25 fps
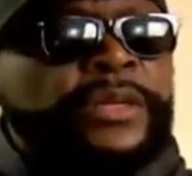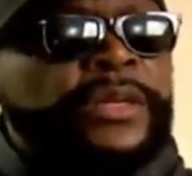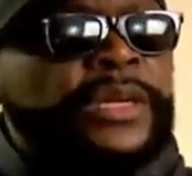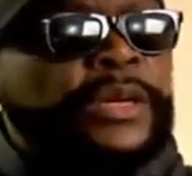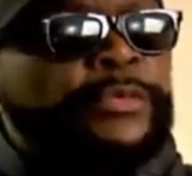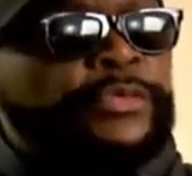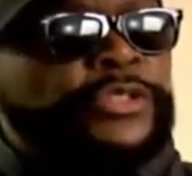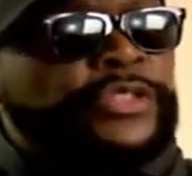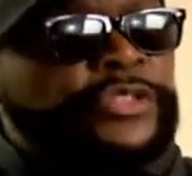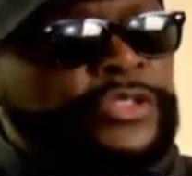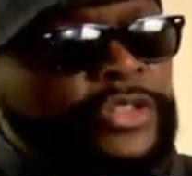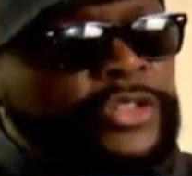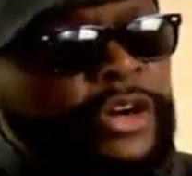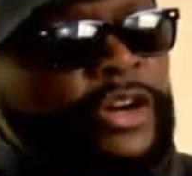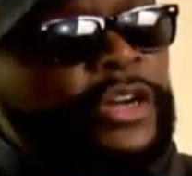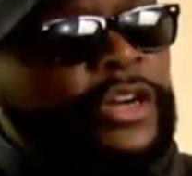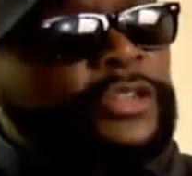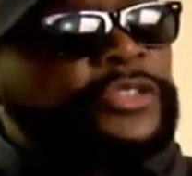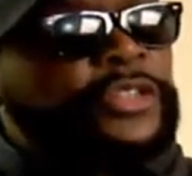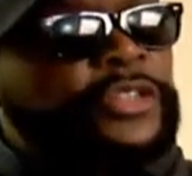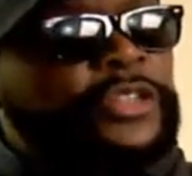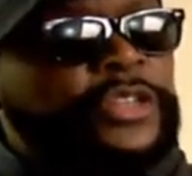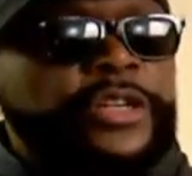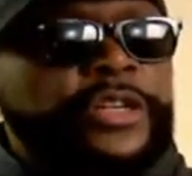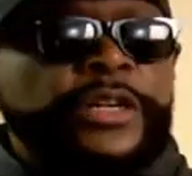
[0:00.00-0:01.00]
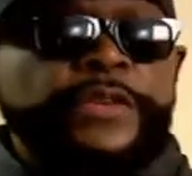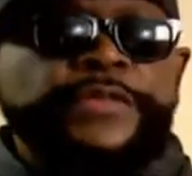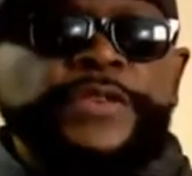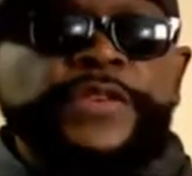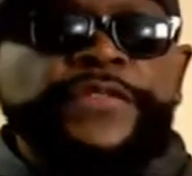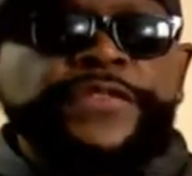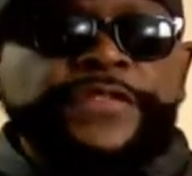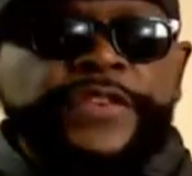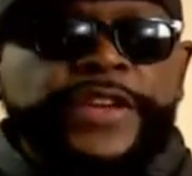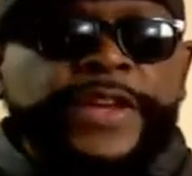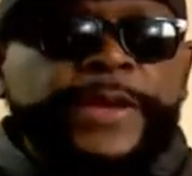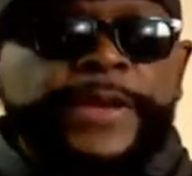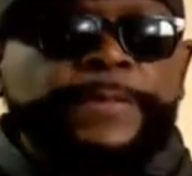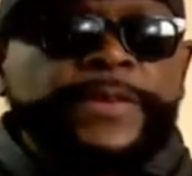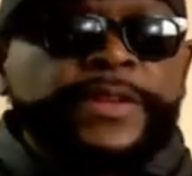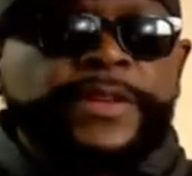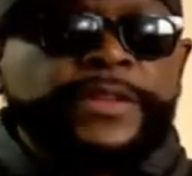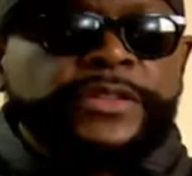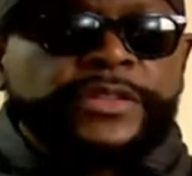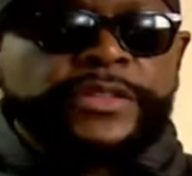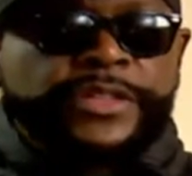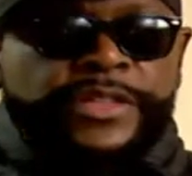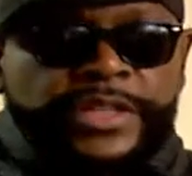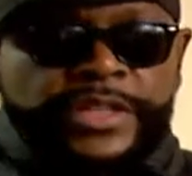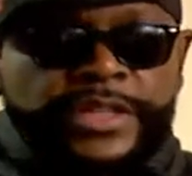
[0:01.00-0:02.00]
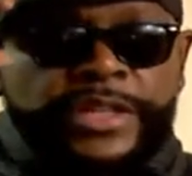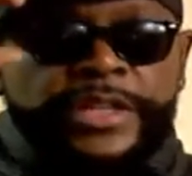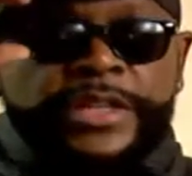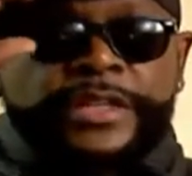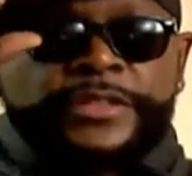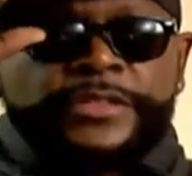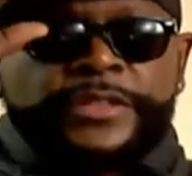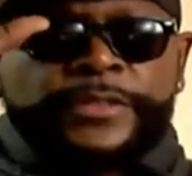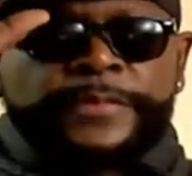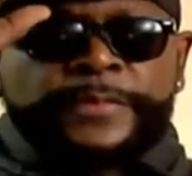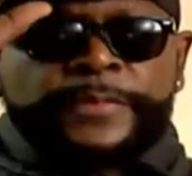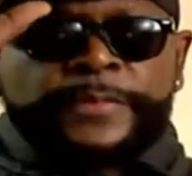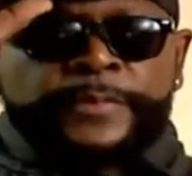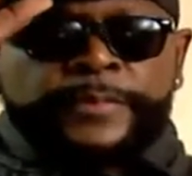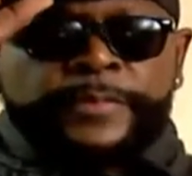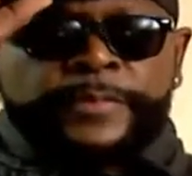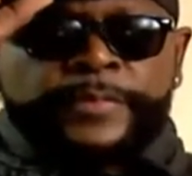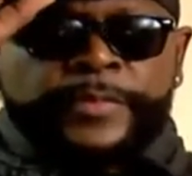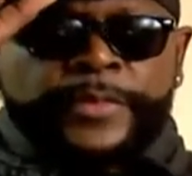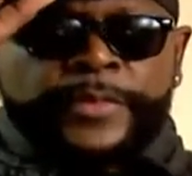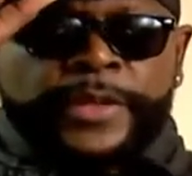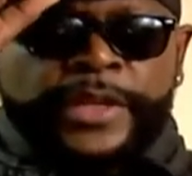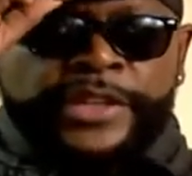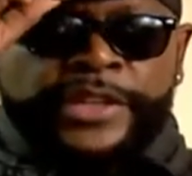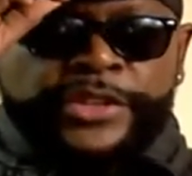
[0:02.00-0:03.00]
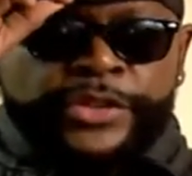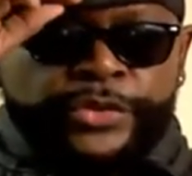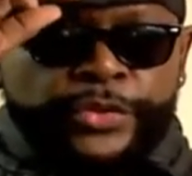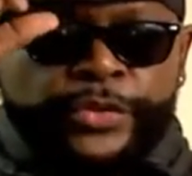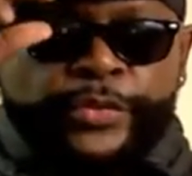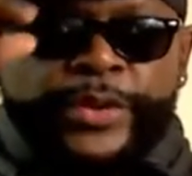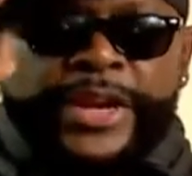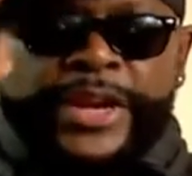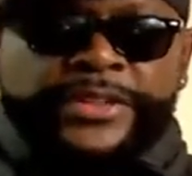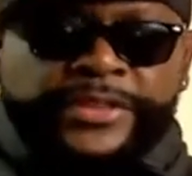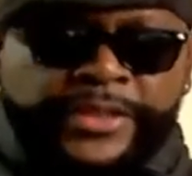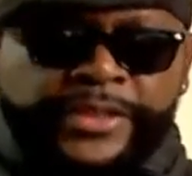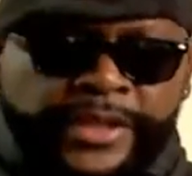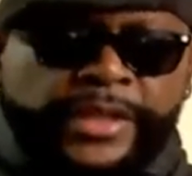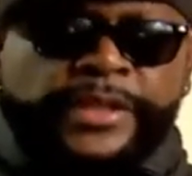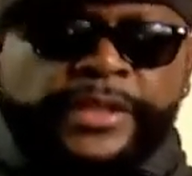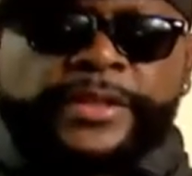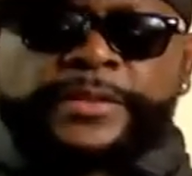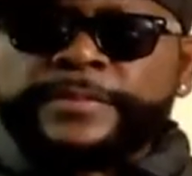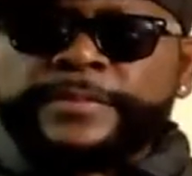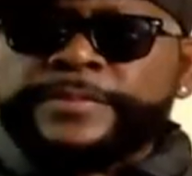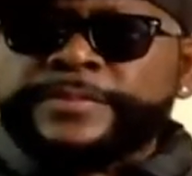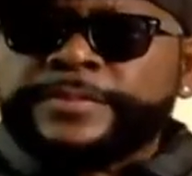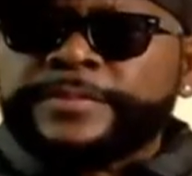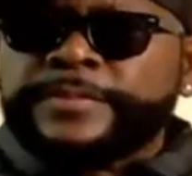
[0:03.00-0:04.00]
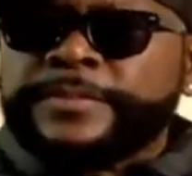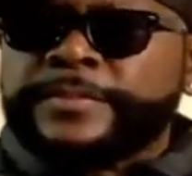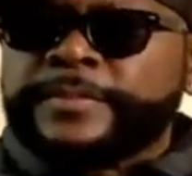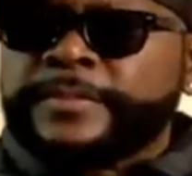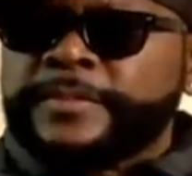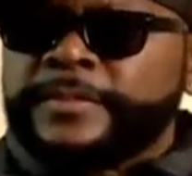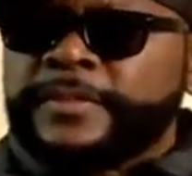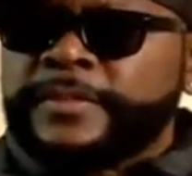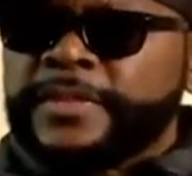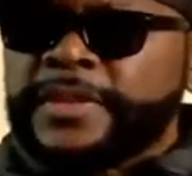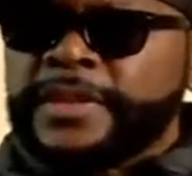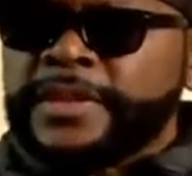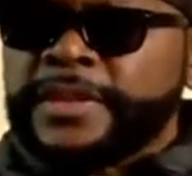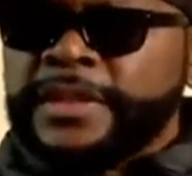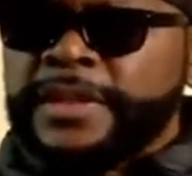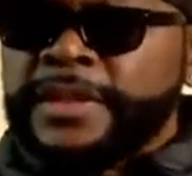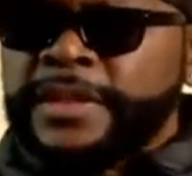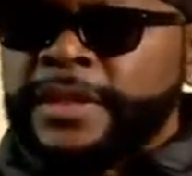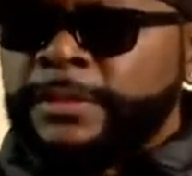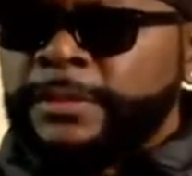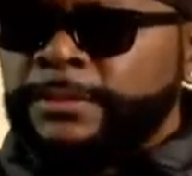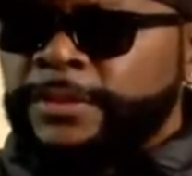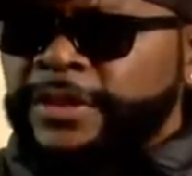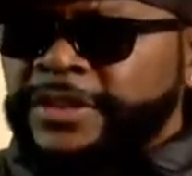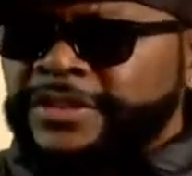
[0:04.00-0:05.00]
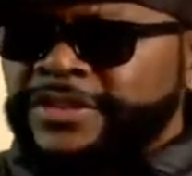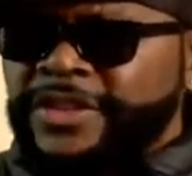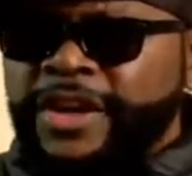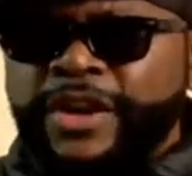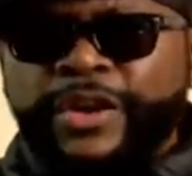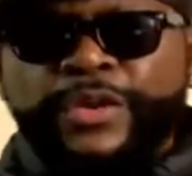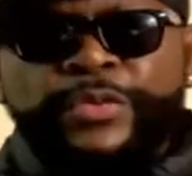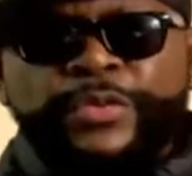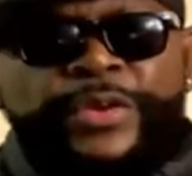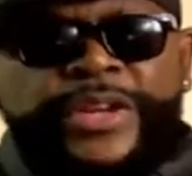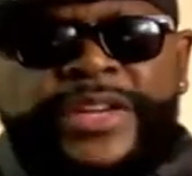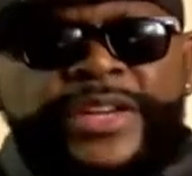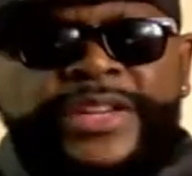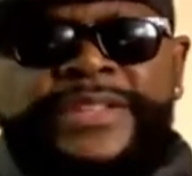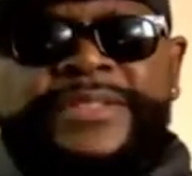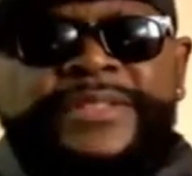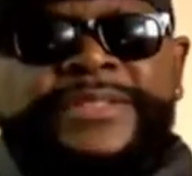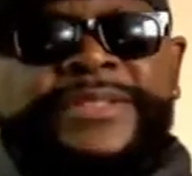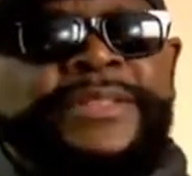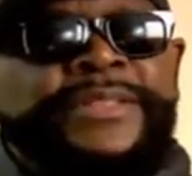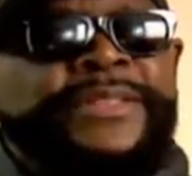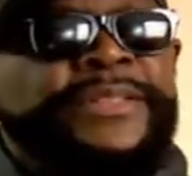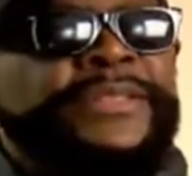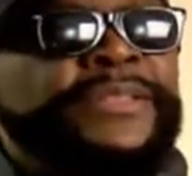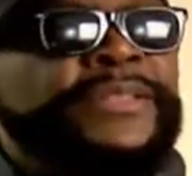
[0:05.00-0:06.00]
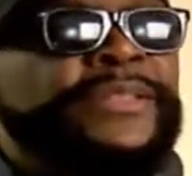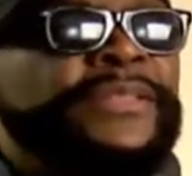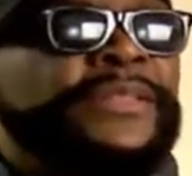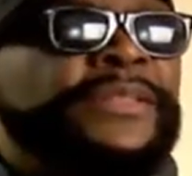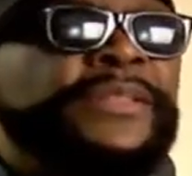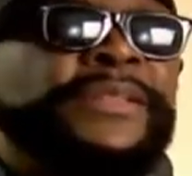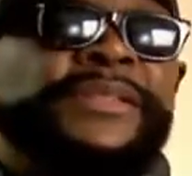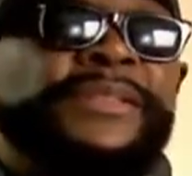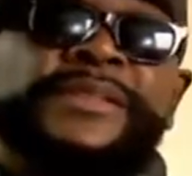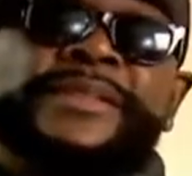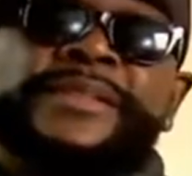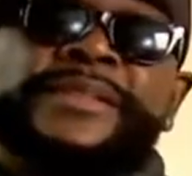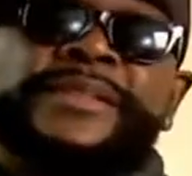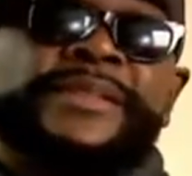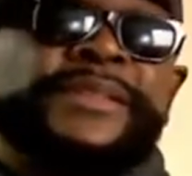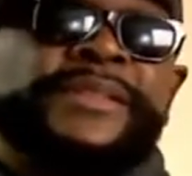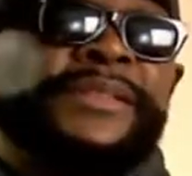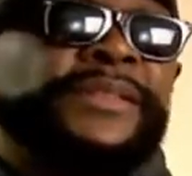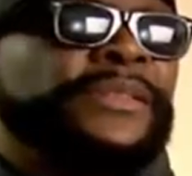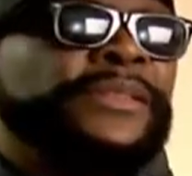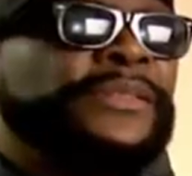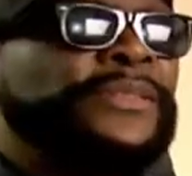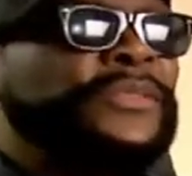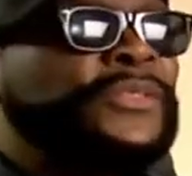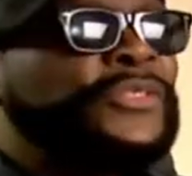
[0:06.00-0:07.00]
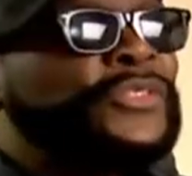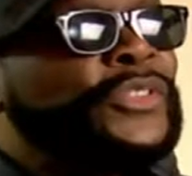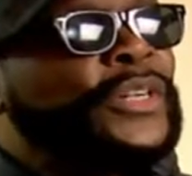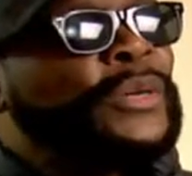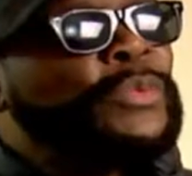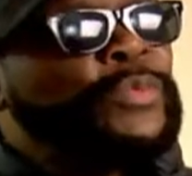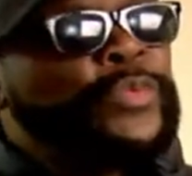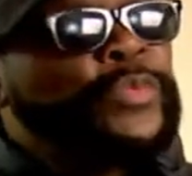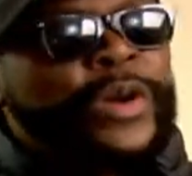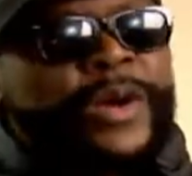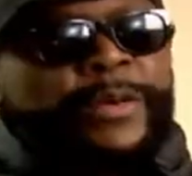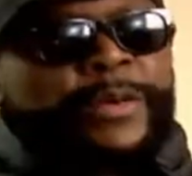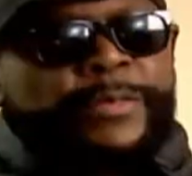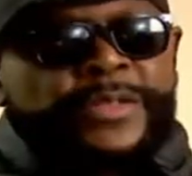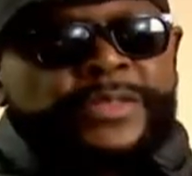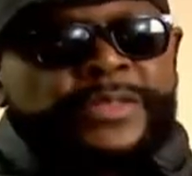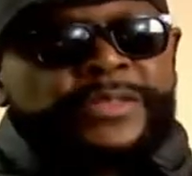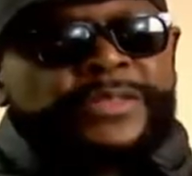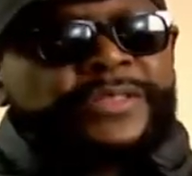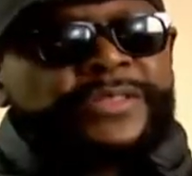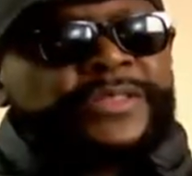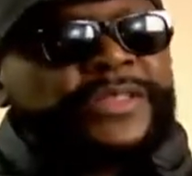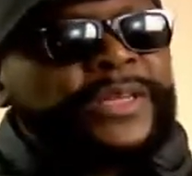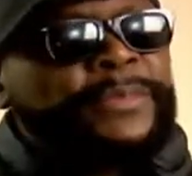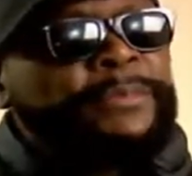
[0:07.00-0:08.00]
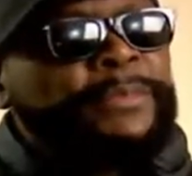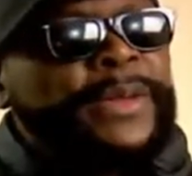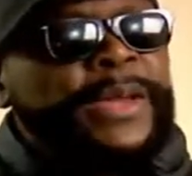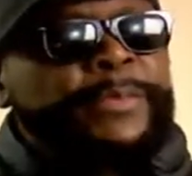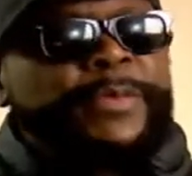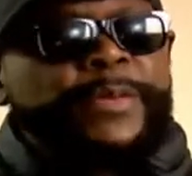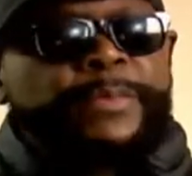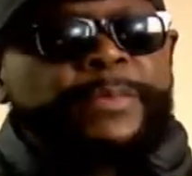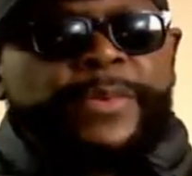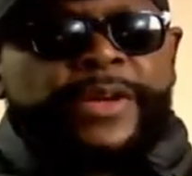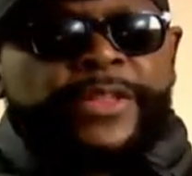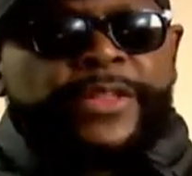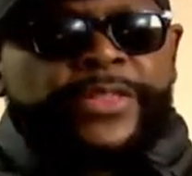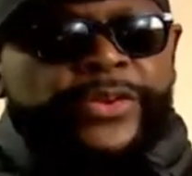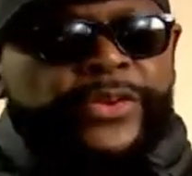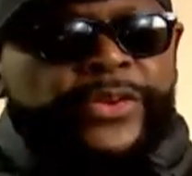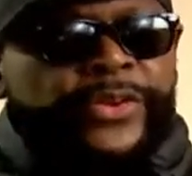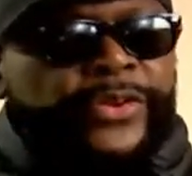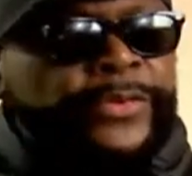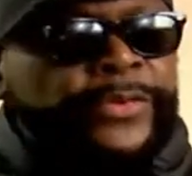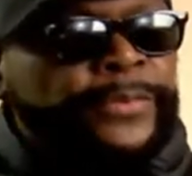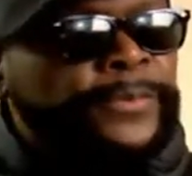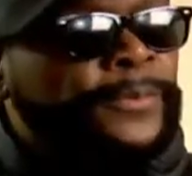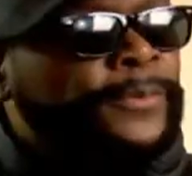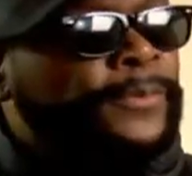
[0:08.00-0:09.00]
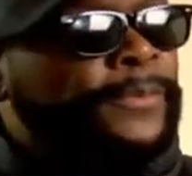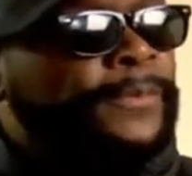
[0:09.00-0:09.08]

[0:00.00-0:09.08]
and was taught to love your family, your kids, and do the right thing. But it's always some woman, some baby mother,